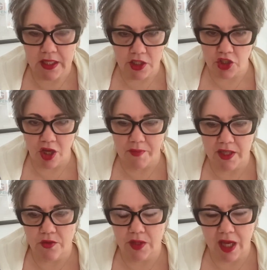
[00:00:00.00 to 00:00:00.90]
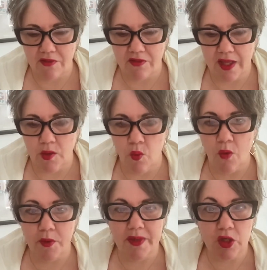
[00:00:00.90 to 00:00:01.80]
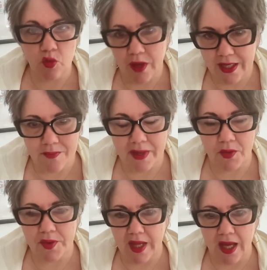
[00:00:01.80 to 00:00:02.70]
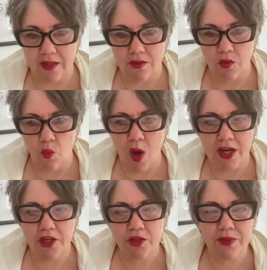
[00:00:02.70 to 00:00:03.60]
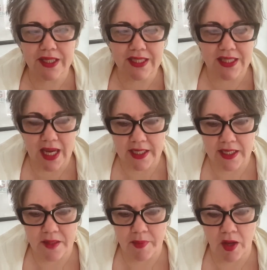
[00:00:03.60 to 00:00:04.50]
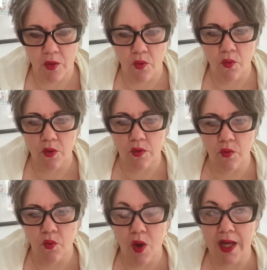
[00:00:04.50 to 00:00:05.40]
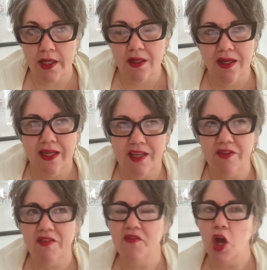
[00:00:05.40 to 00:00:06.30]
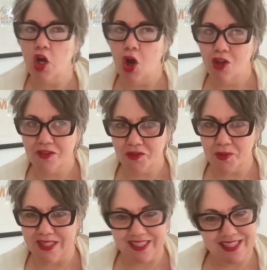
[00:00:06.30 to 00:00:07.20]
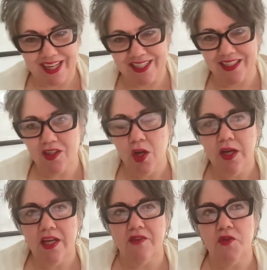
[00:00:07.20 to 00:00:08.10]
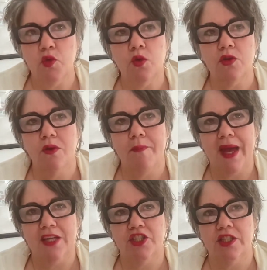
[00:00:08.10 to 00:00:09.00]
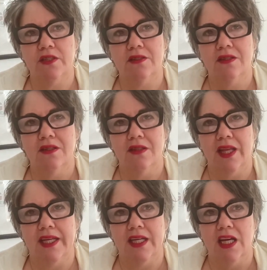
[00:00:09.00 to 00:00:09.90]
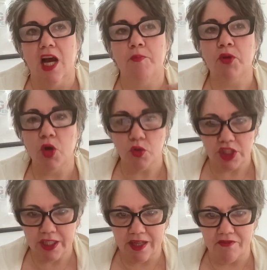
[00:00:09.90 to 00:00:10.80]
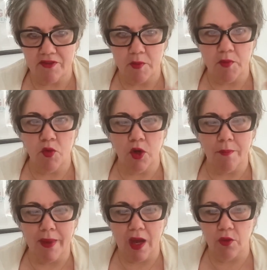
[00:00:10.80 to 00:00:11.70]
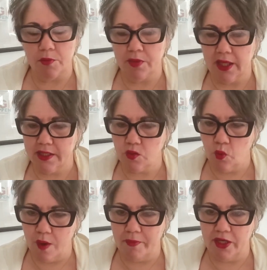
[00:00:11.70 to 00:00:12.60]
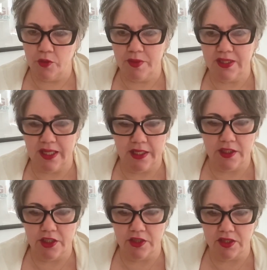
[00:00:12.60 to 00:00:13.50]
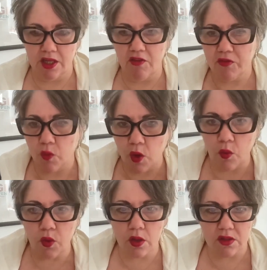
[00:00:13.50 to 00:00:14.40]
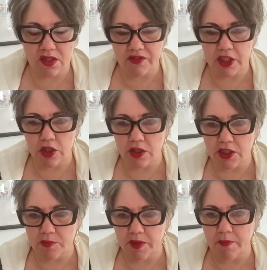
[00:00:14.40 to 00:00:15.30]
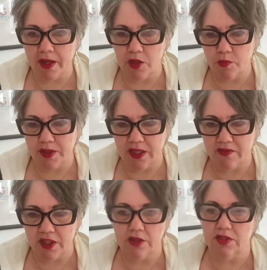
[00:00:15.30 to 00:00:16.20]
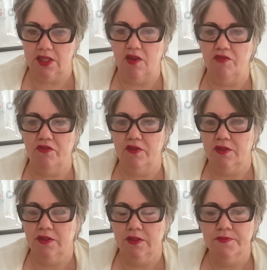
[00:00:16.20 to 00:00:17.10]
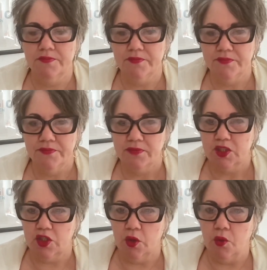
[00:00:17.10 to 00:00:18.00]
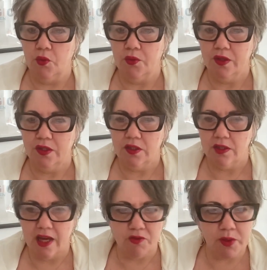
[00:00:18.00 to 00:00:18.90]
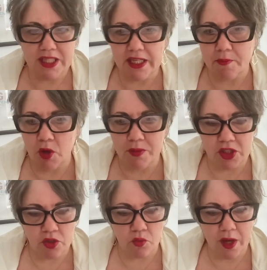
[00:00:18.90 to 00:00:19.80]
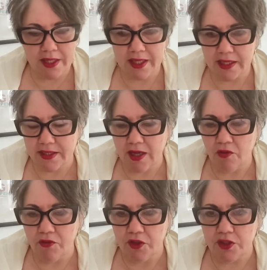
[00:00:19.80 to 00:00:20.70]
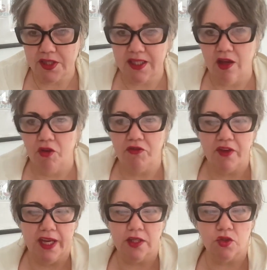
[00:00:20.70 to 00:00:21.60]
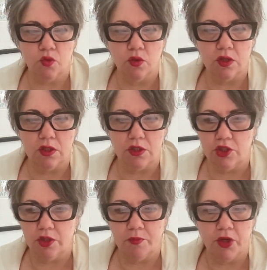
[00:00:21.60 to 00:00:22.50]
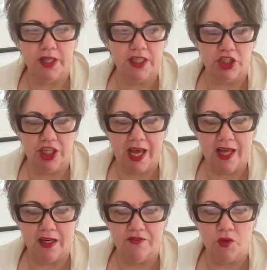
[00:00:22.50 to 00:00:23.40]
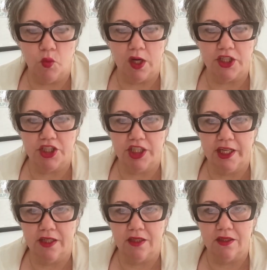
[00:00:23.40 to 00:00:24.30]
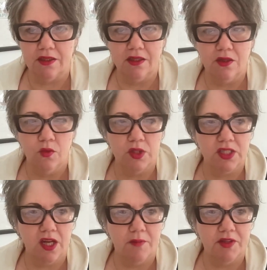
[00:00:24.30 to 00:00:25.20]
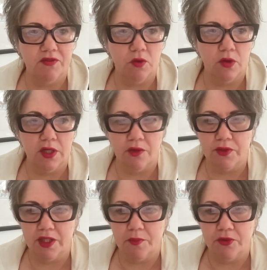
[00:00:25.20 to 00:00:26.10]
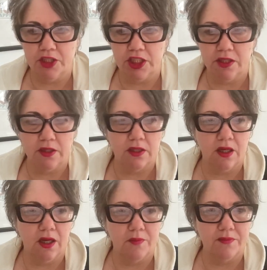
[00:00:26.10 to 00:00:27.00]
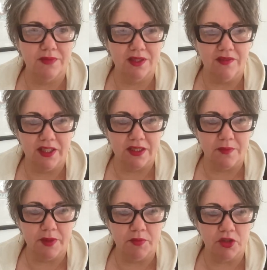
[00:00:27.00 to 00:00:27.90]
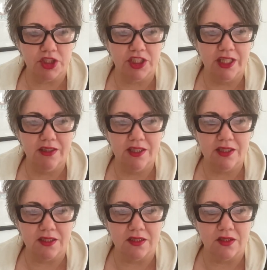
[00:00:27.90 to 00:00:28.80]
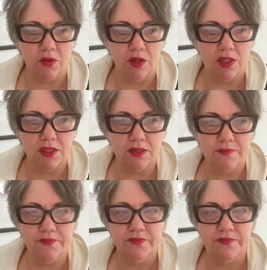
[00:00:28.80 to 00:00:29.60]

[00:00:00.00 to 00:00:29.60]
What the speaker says: in a job that you love? Like, what would be great about that? Why are you excited about, or why, even if not all of you is excited, if you were to imagine like approaching it from a more empowered place, what might you be saying to yourself? What words of encouragement might you be giving yourself? So everyone take a moment to write that down for yourself, and or you can put it in the chat if you want to share what's coming forward. I really appreciate loving that people are sharing. This is so awesome.